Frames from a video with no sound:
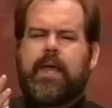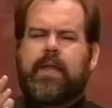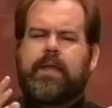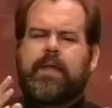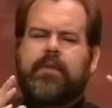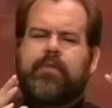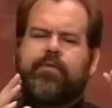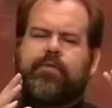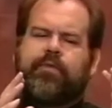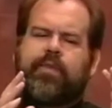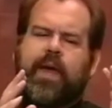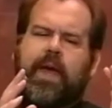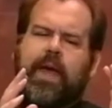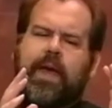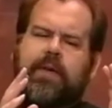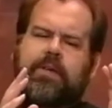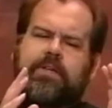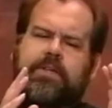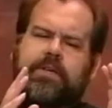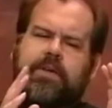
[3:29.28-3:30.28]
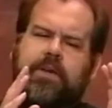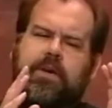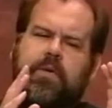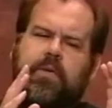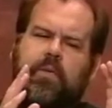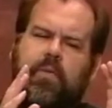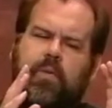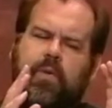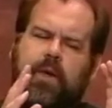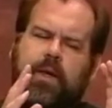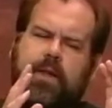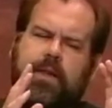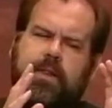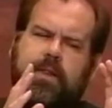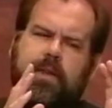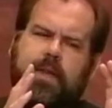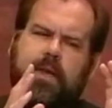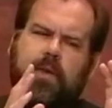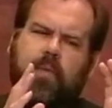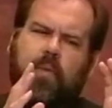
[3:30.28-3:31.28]
And in fact,
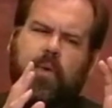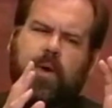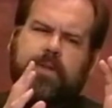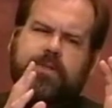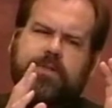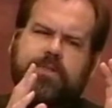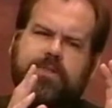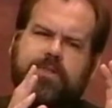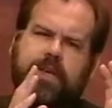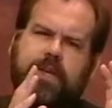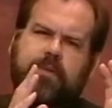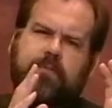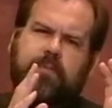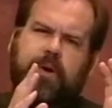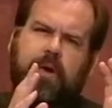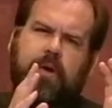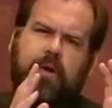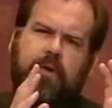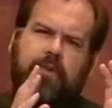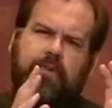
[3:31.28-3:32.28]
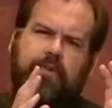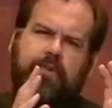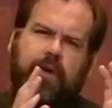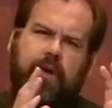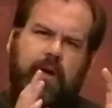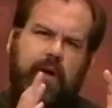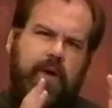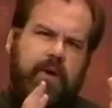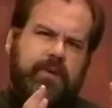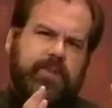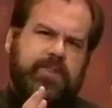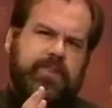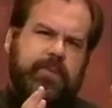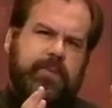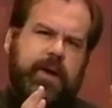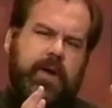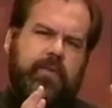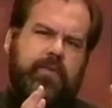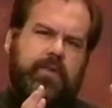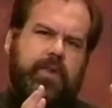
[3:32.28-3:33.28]
really when St. Paul talks
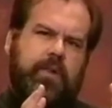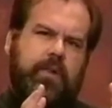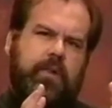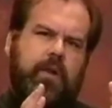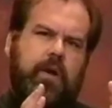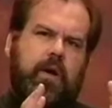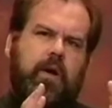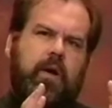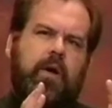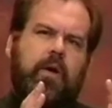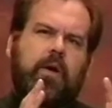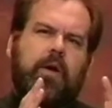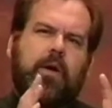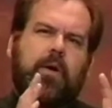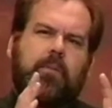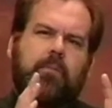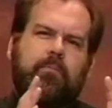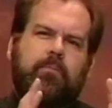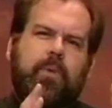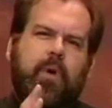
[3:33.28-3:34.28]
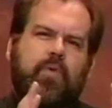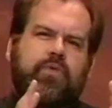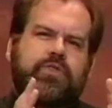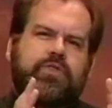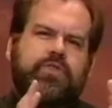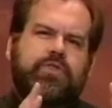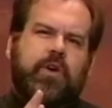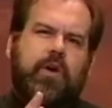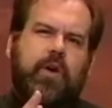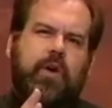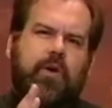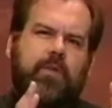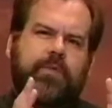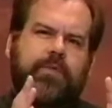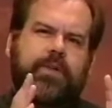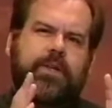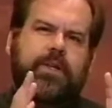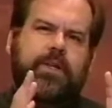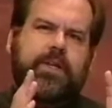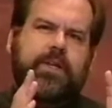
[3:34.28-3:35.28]
about the law, most
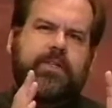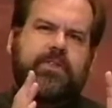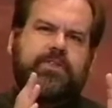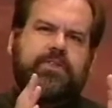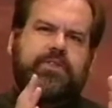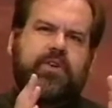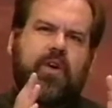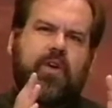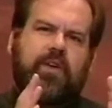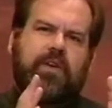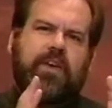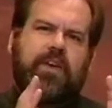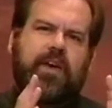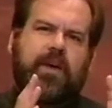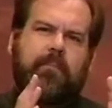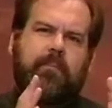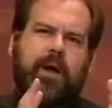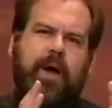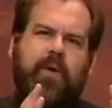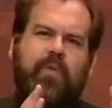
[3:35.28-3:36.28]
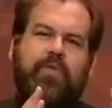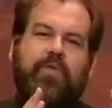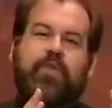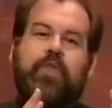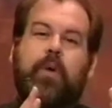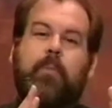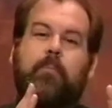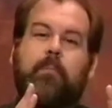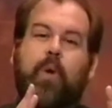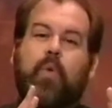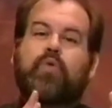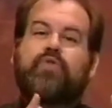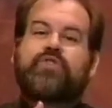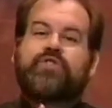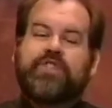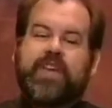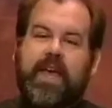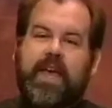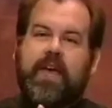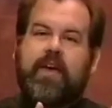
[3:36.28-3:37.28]
often he's talking about the
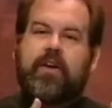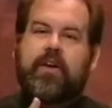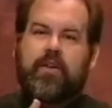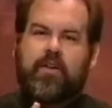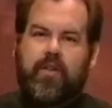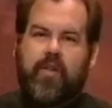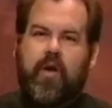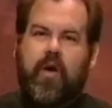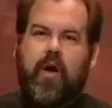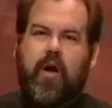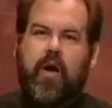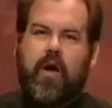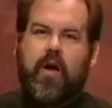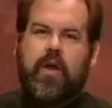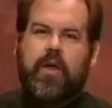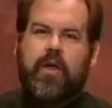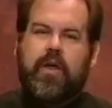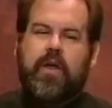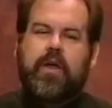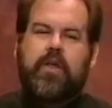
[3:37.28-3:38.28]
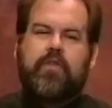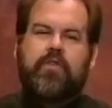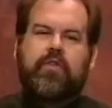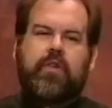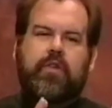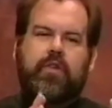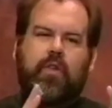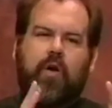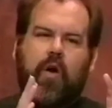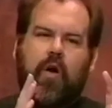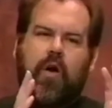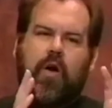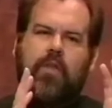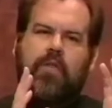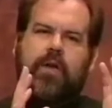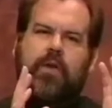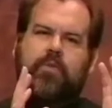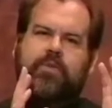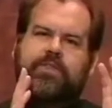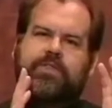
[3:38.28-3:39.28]
Mosaic law, the
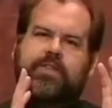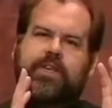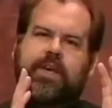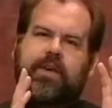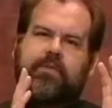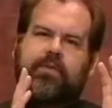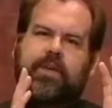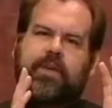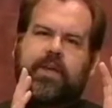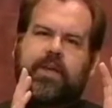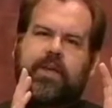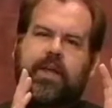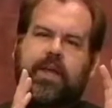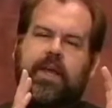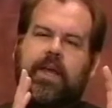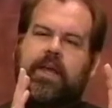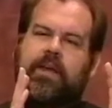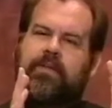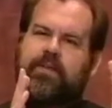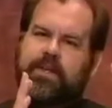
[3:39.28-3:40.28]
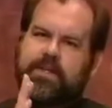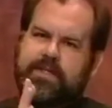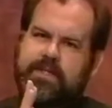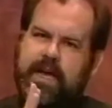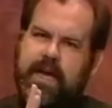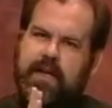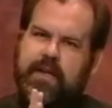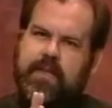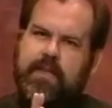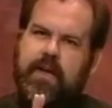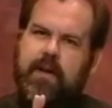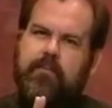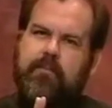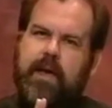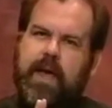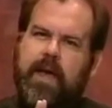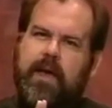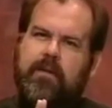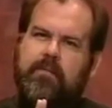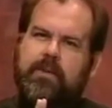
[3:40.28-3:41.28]
law that was given in the Ten
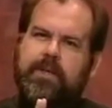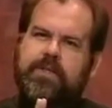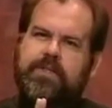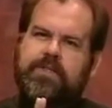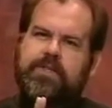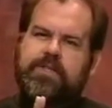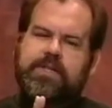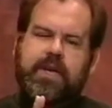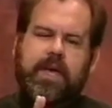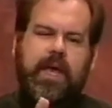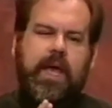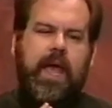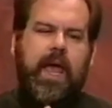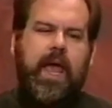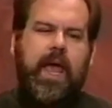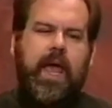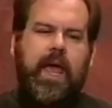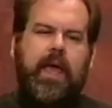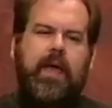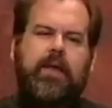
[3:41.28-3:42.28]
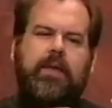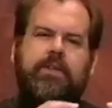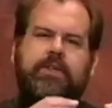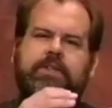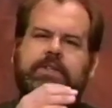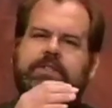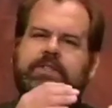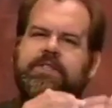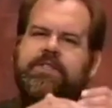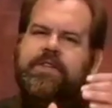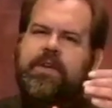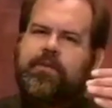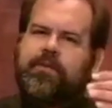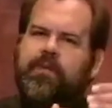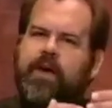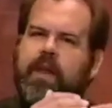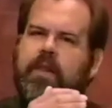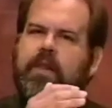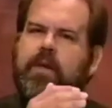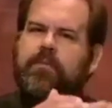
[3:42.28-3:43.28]
Commandments and
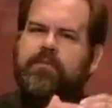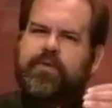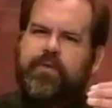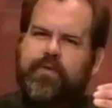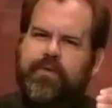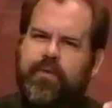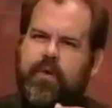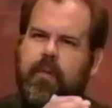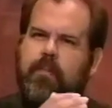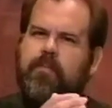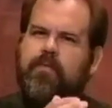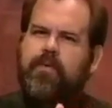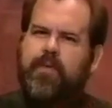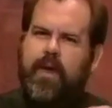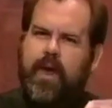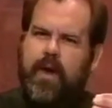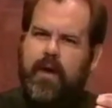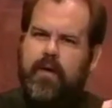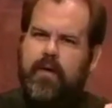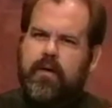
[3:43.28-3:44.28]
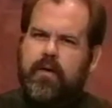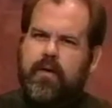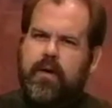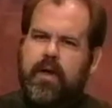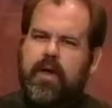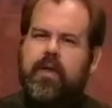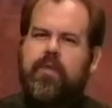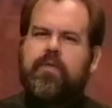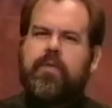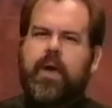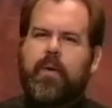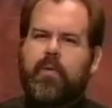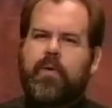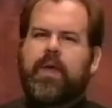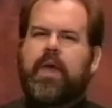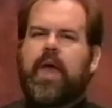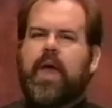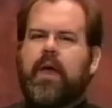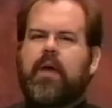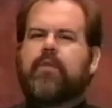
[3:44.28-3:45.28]
developed from there that
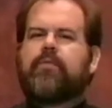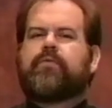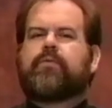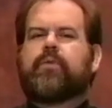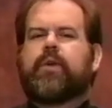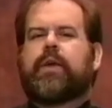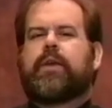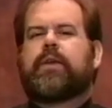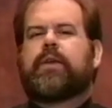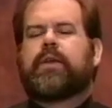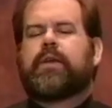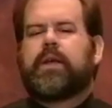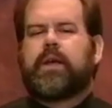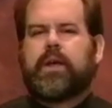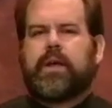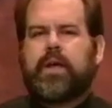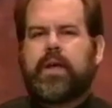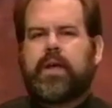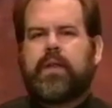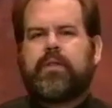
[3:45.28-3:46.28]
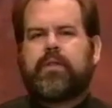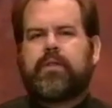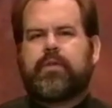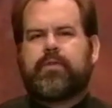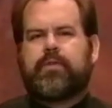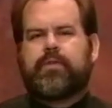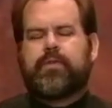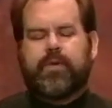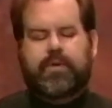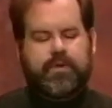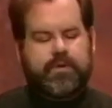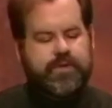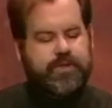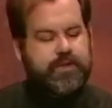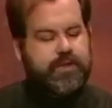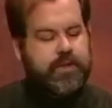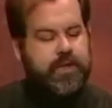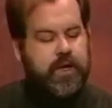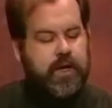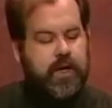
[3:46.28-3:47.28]
we have written in the
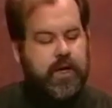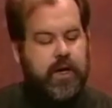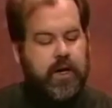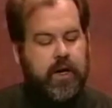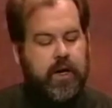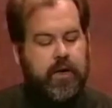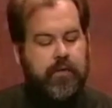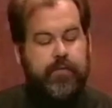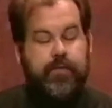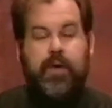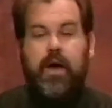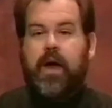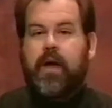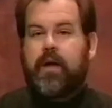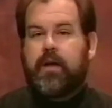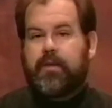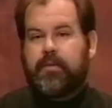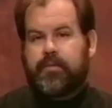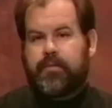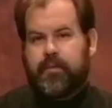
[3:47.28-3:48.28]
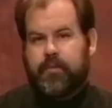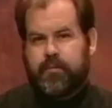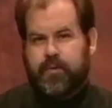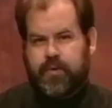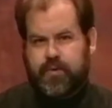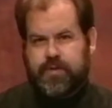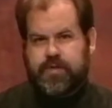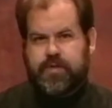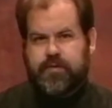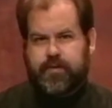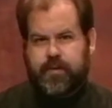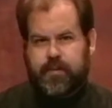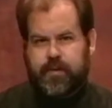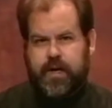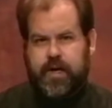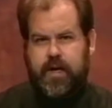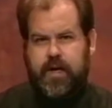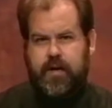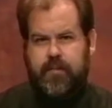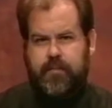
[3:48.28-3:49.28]
first uh, five books of the
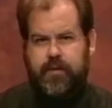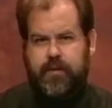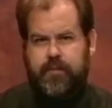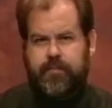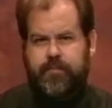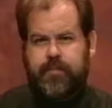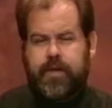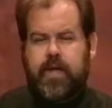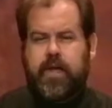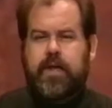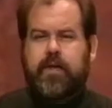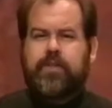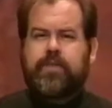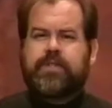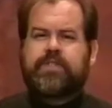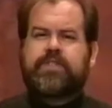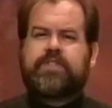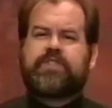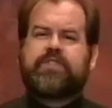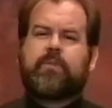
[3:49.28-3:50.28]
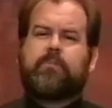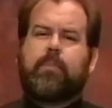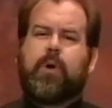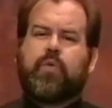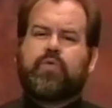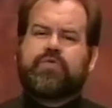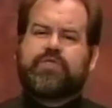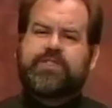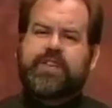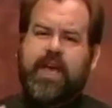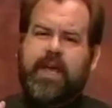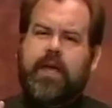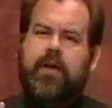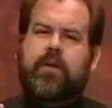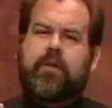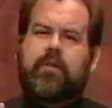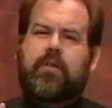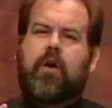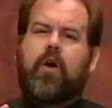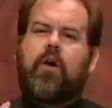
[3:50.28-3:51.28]
Bible. This is the
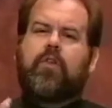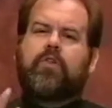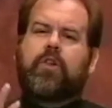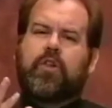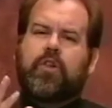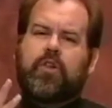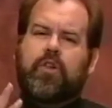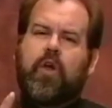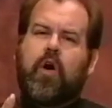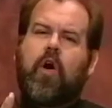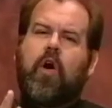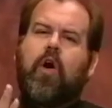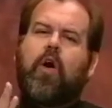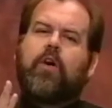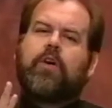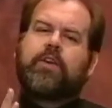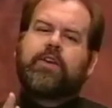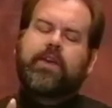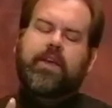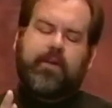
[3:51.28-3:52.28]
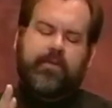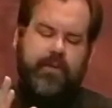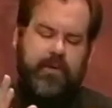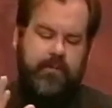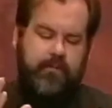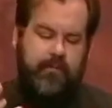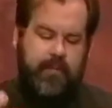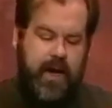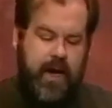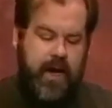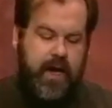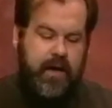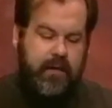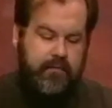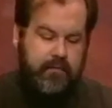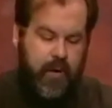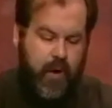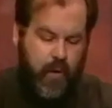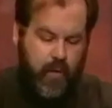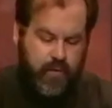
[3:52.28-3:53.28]
Mosaic Law, the law given by
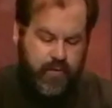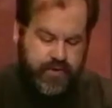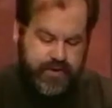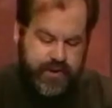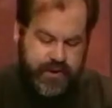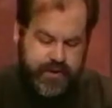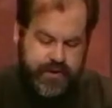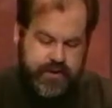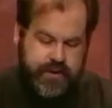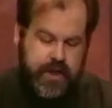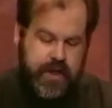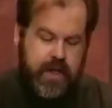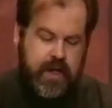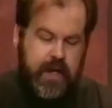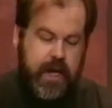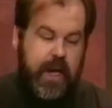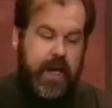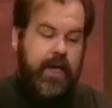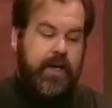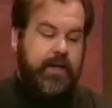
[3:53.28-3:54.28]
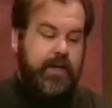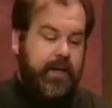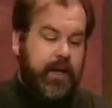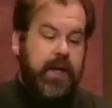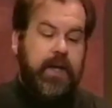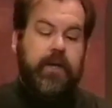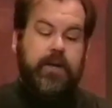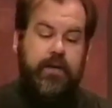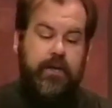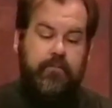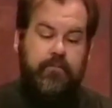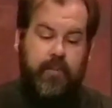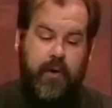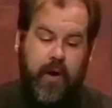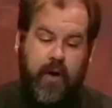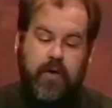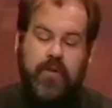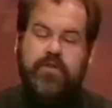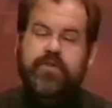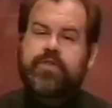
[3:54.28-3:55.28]
Moses. And in
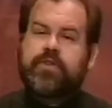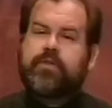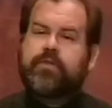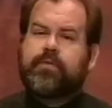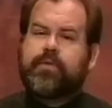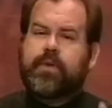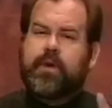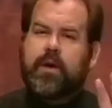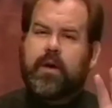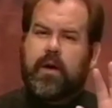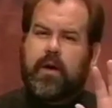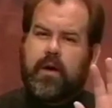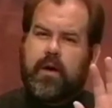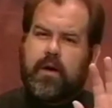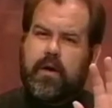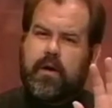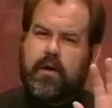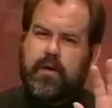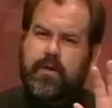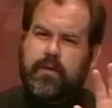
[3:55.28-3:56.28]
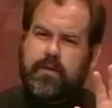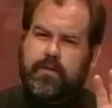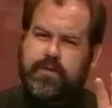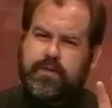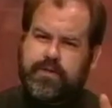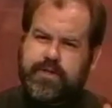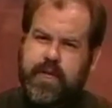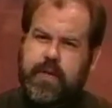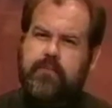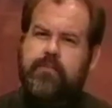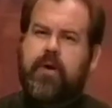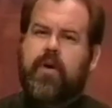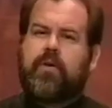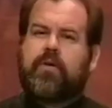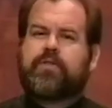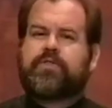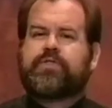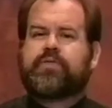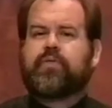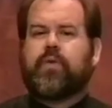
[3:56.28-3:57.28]
parts of uh, St.
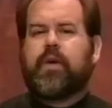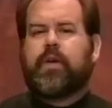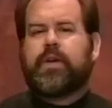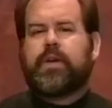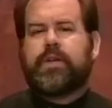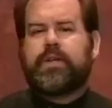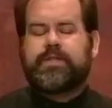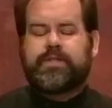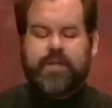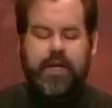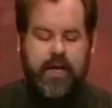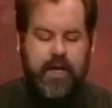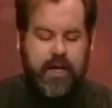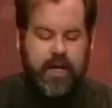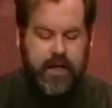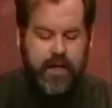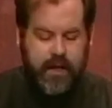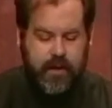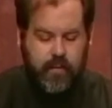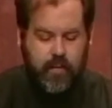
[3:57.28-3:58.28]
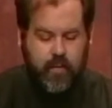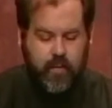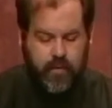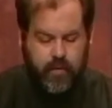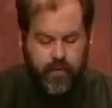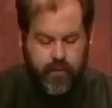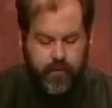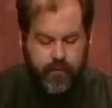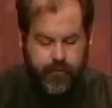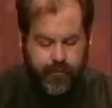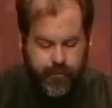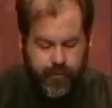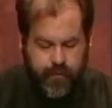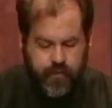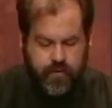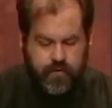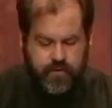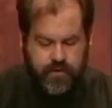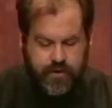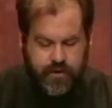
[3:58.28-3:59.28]
Paul's writings, he will
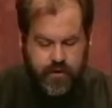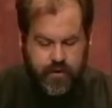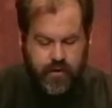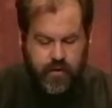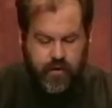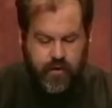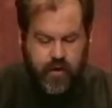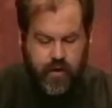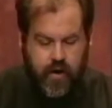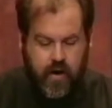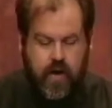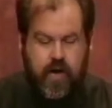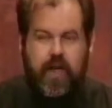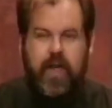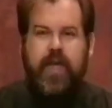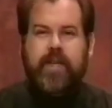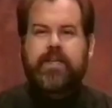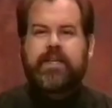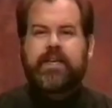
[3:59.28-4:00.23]
refer to the law